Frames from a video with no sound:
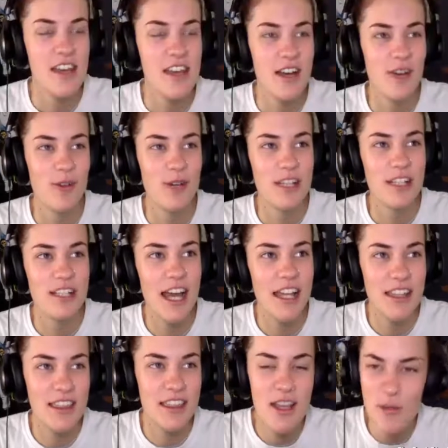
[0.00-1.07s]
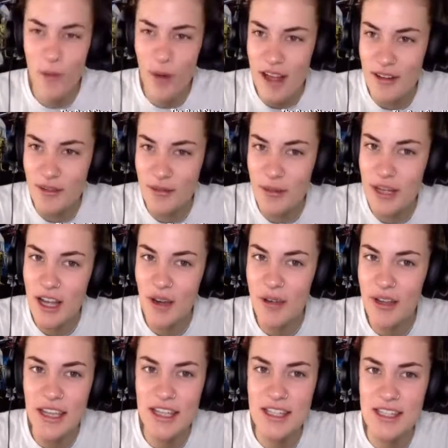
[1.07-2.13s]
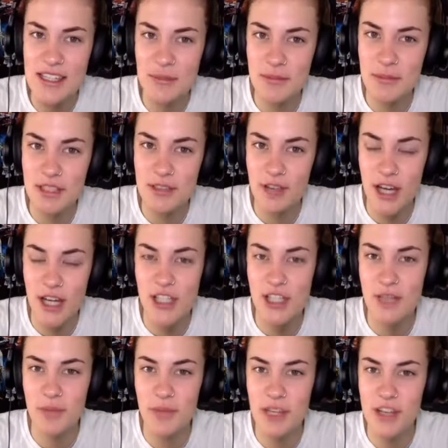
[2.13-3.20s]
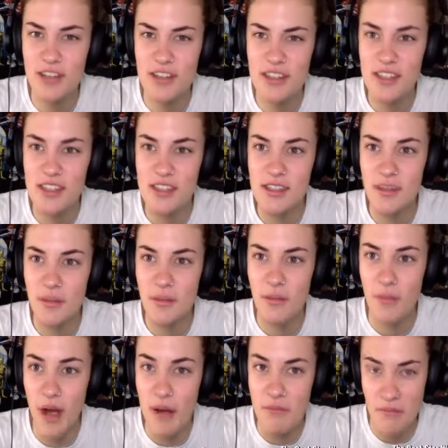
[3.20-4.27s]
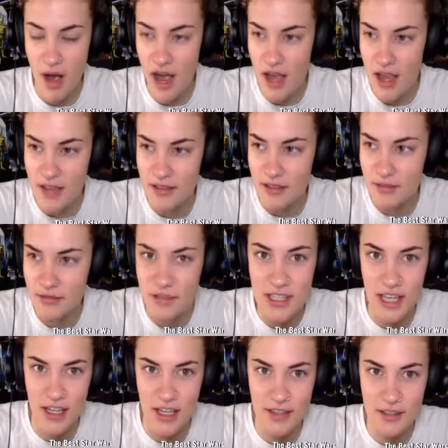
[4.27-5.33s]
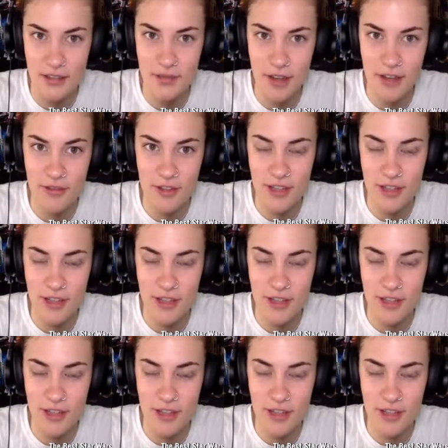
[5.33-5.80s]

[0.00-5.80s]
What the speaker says: Well, I think, wow, we're going in a similar direction because my second favorite